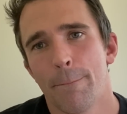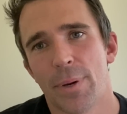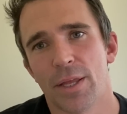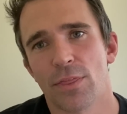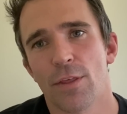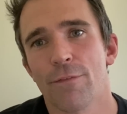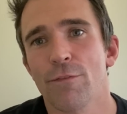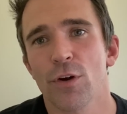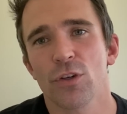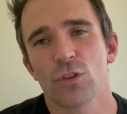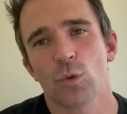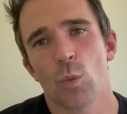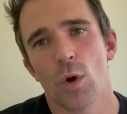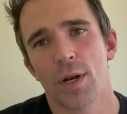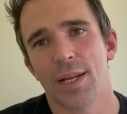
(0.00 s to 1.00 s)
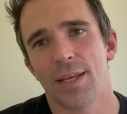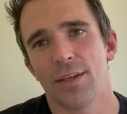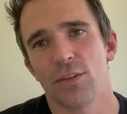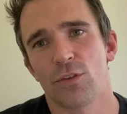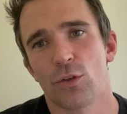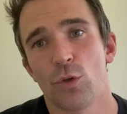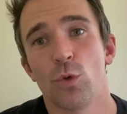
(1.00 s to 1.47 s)
But the first one
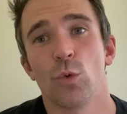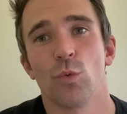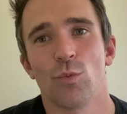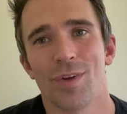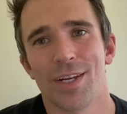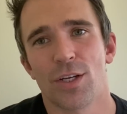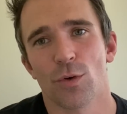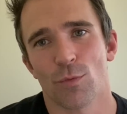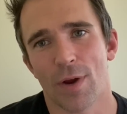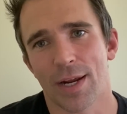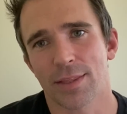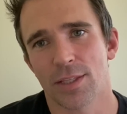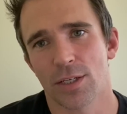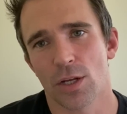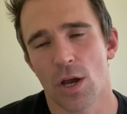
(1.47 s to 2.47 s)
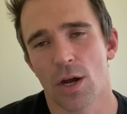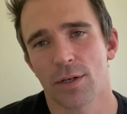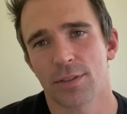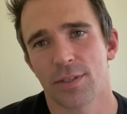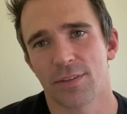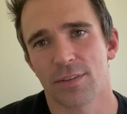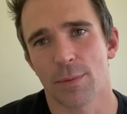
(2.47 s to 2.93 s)
is to redirect the
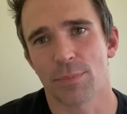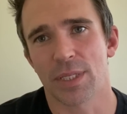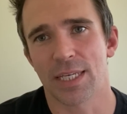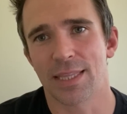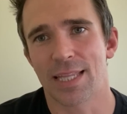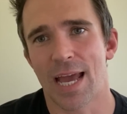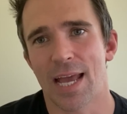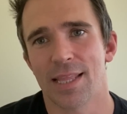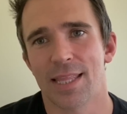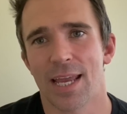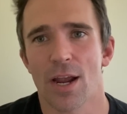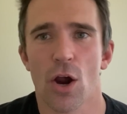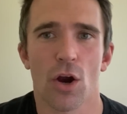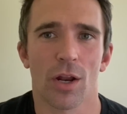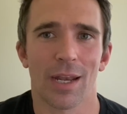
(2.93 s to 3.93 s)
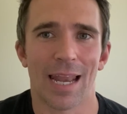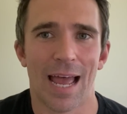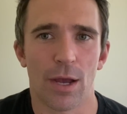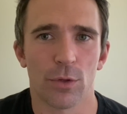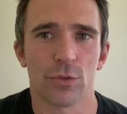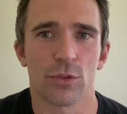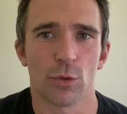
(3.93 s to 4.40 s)
dog to something that they are
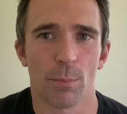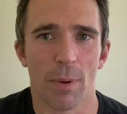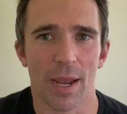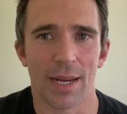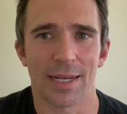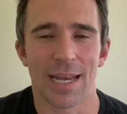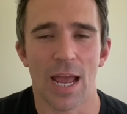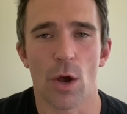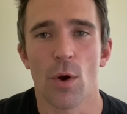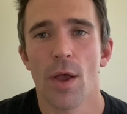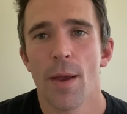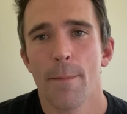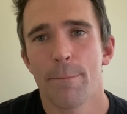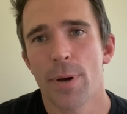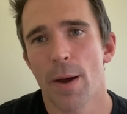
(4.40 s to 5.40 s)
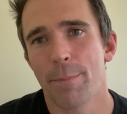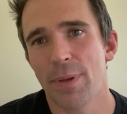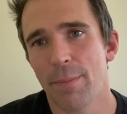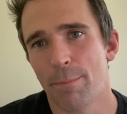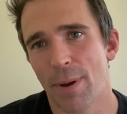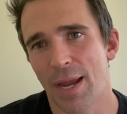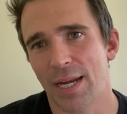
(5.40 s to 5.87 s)
allowed to bite. Now,
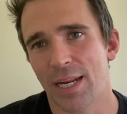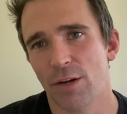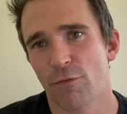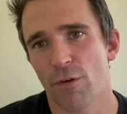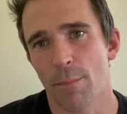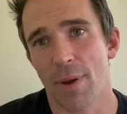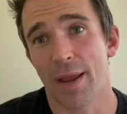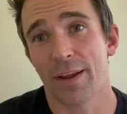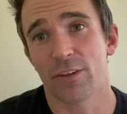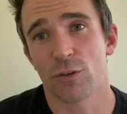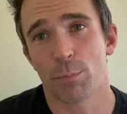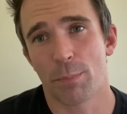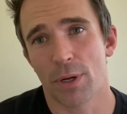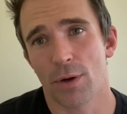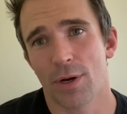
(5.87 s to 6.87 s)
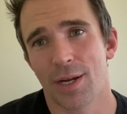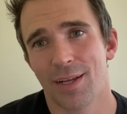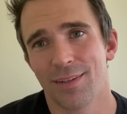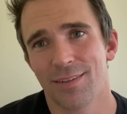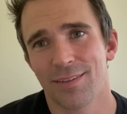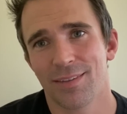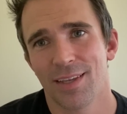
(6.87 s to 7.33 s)
puppy biting, from my
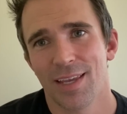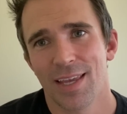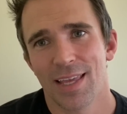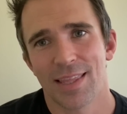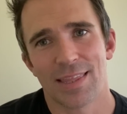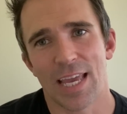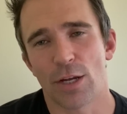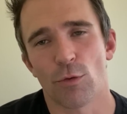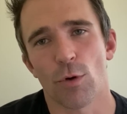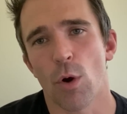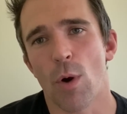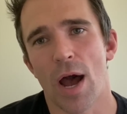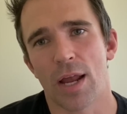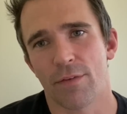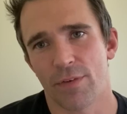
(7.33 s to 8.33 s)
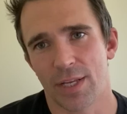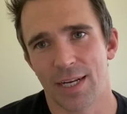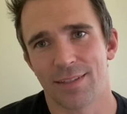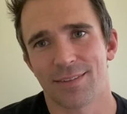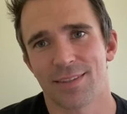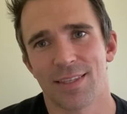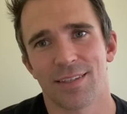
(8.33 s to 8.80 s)
experience, they grow out of it.
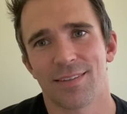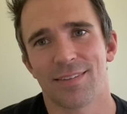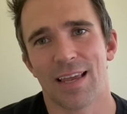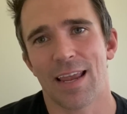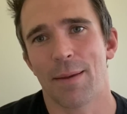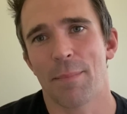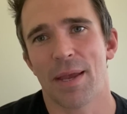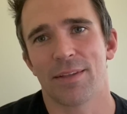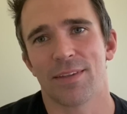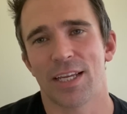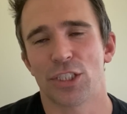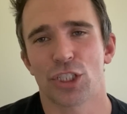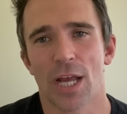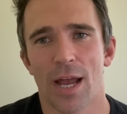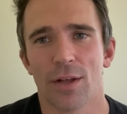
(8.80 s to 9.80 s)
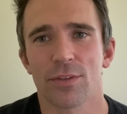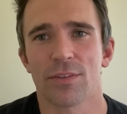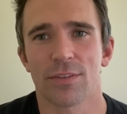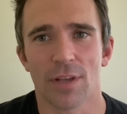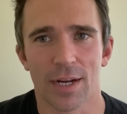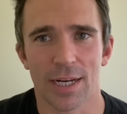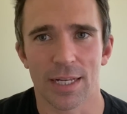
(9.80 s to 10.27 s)
It's the same as a child
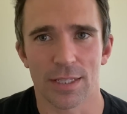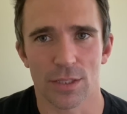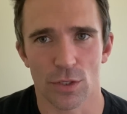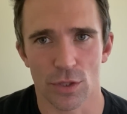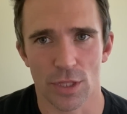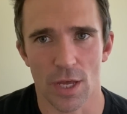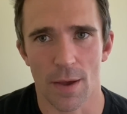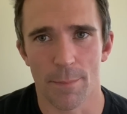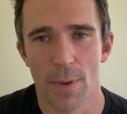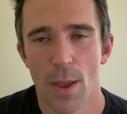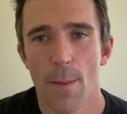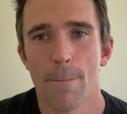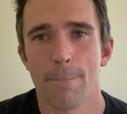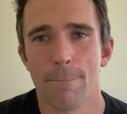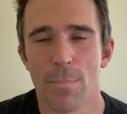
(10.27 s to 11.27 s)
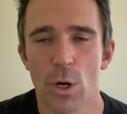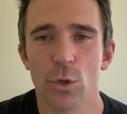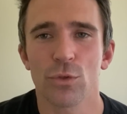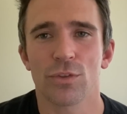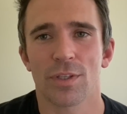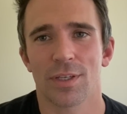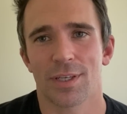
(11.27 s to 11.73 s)
sucking their thumb.
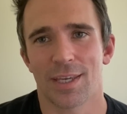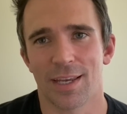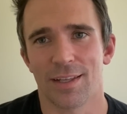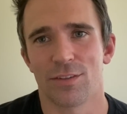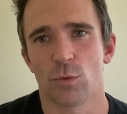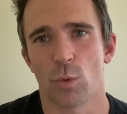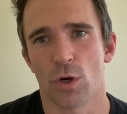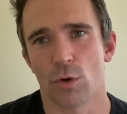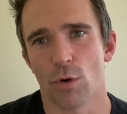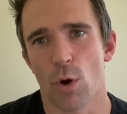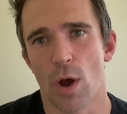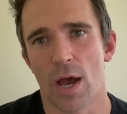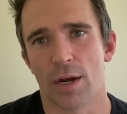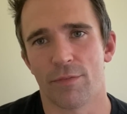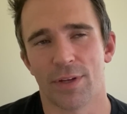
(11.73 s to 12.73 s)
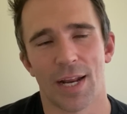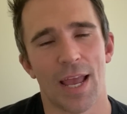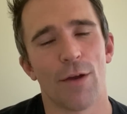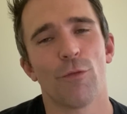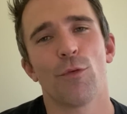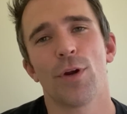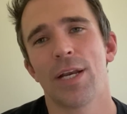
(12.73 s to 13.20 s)
Most kids will grow out of it.
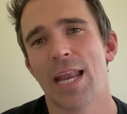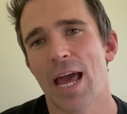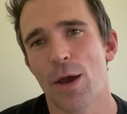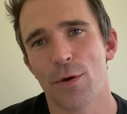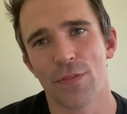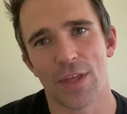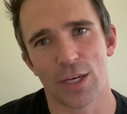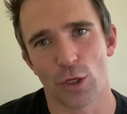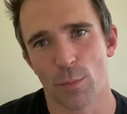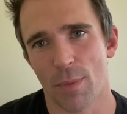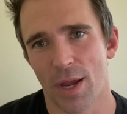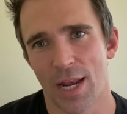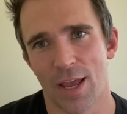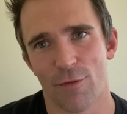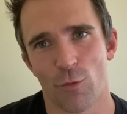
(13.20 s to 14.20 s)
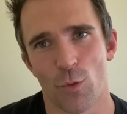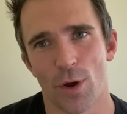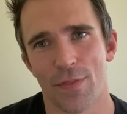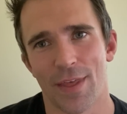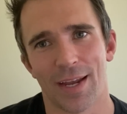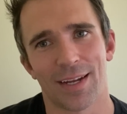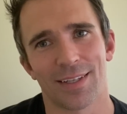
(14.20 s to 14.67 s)
Every now and then you might have
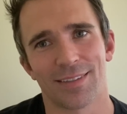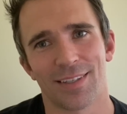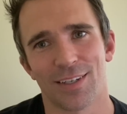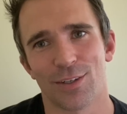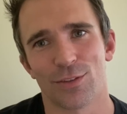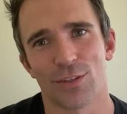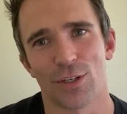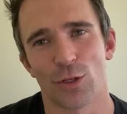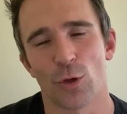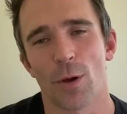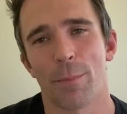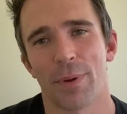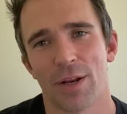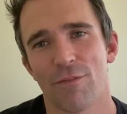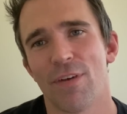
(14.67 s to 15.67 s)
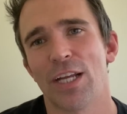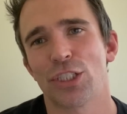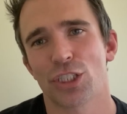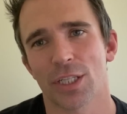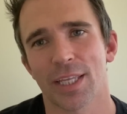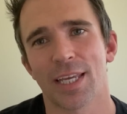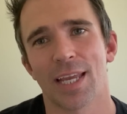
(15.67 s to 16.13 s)
one that continues to do it, but
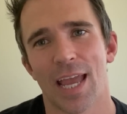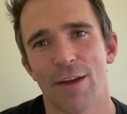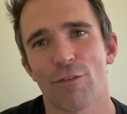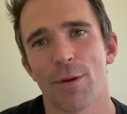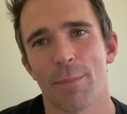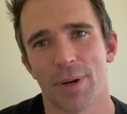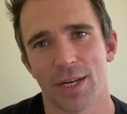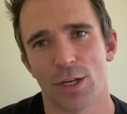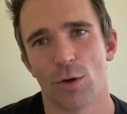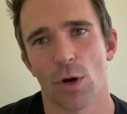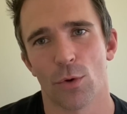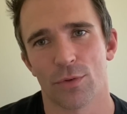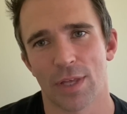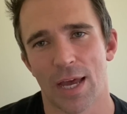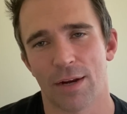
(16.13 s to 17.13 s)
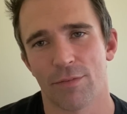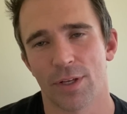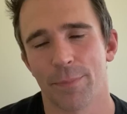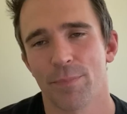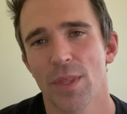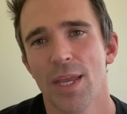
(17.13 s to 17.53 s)
eventually everybody grows out of it.